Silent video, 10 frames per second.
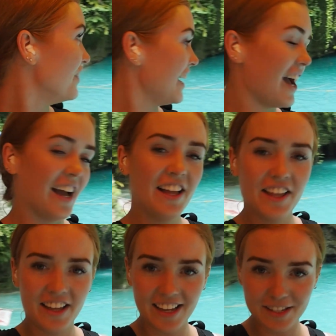Yeah,
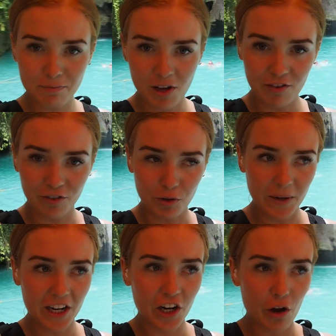it's beautiful.
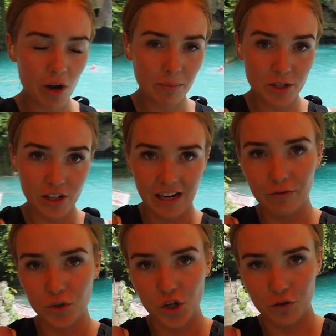We're going to go up to
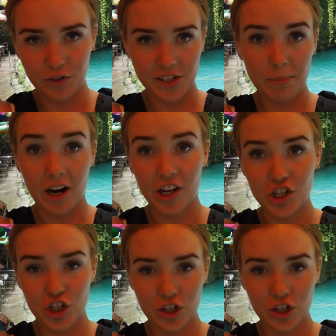level 2 for some lunch.